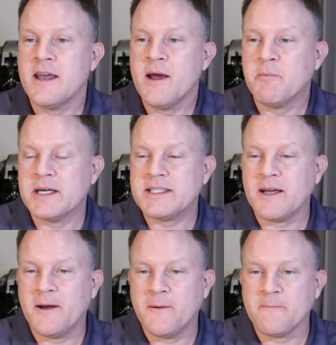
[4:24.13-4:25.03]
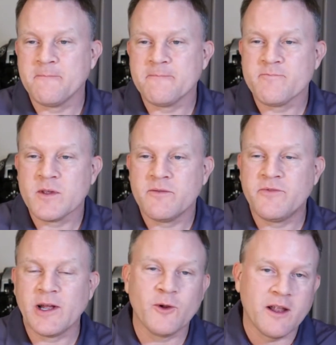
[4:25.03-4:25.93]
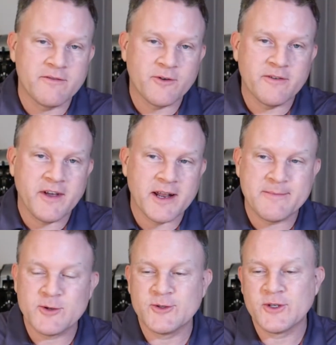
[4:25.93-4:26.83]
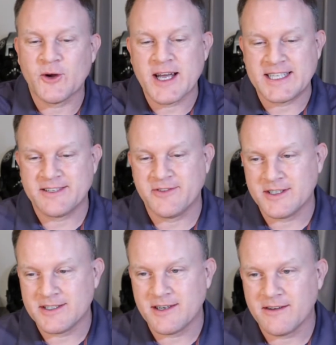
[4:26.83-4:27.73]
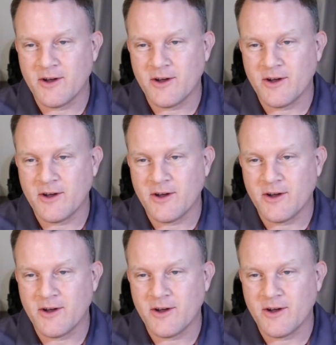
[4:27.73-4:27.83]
But fellow lover of animals, all kinds of fun stuff.